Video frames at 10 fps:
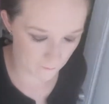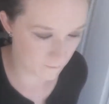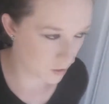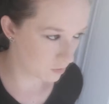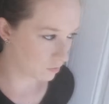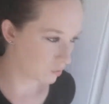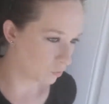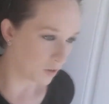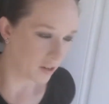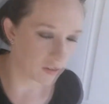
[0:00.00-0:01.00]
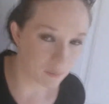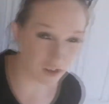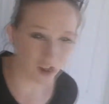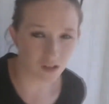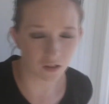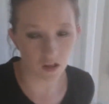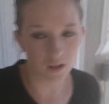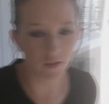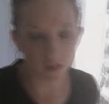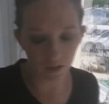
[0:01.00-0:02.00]
the phone with my doctor's
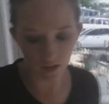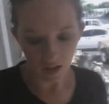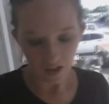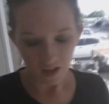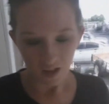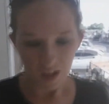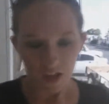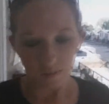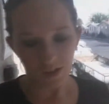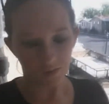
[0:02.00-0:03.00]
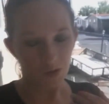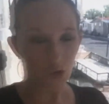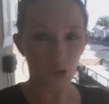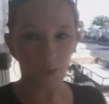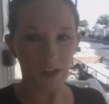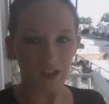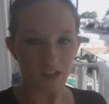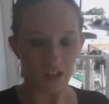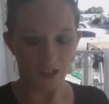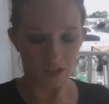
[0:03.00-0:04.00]
office, and because I'm a new
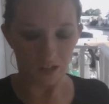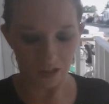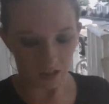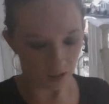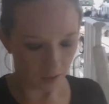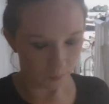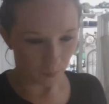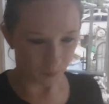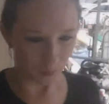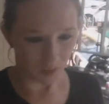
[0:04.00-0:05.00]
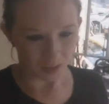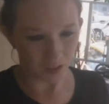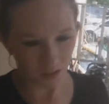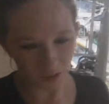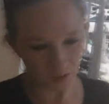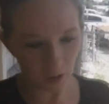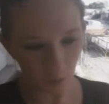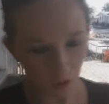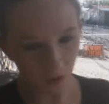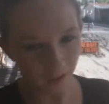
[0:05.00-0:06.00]
patient in their
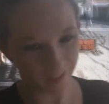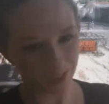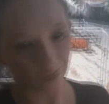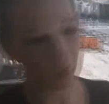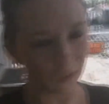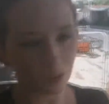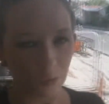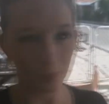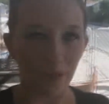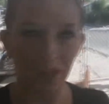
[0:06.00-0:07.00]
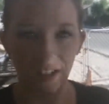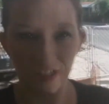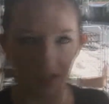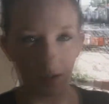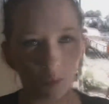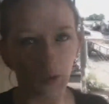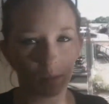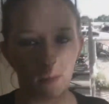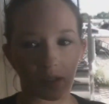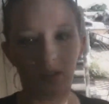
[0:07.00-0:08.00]
network, I gotta go to a new patient
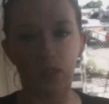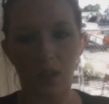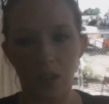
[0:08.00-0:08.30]
appointment.